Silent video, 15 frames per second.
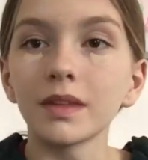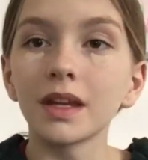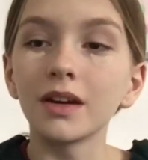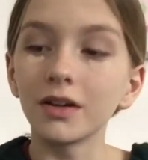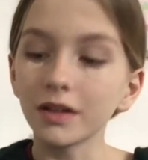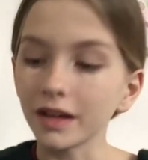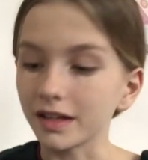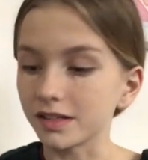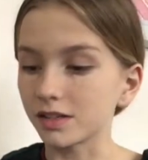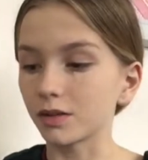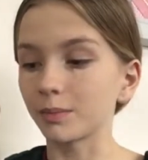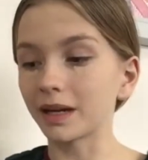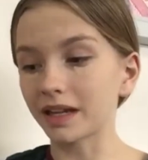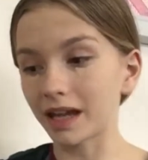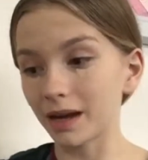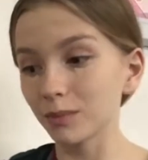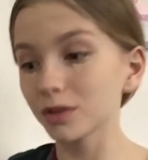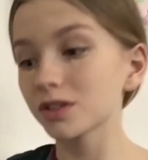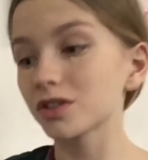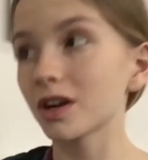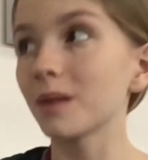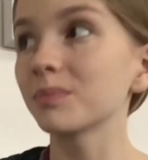Okay, so my camera
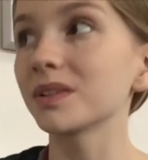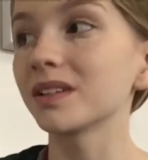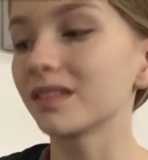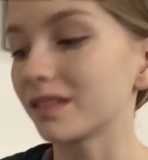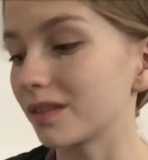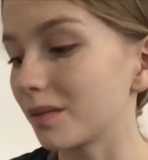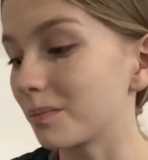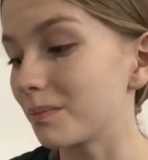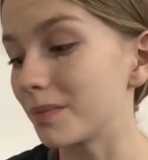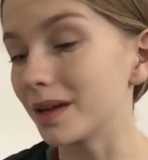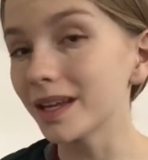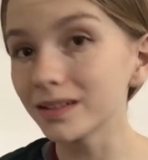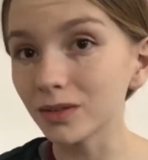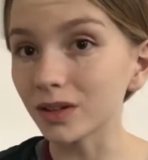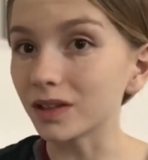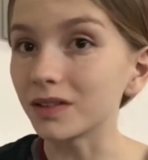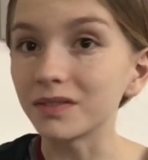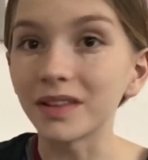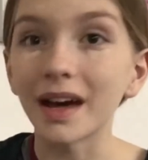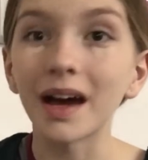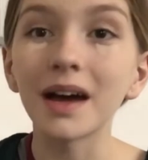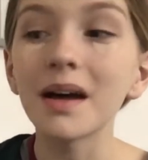stopped in the middle of
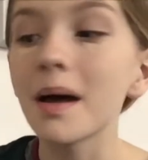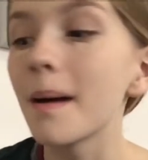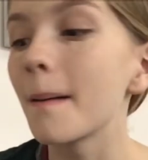that,